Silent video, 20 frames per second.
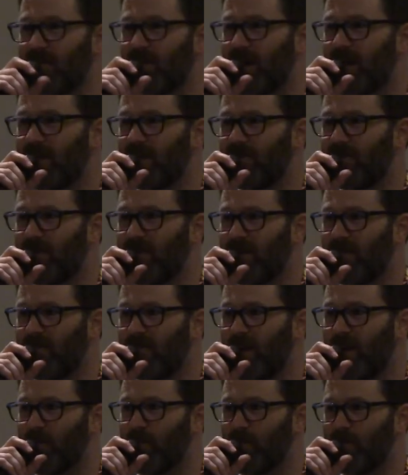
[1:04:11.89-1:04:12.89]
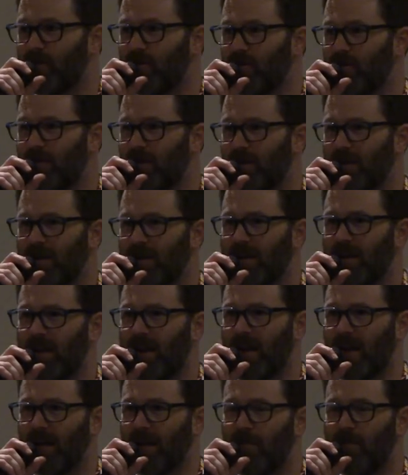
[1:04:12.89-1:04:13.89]
that if you have the opportunity
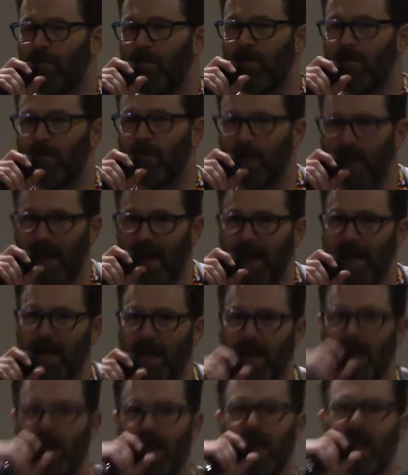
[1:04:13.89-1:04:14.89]
and make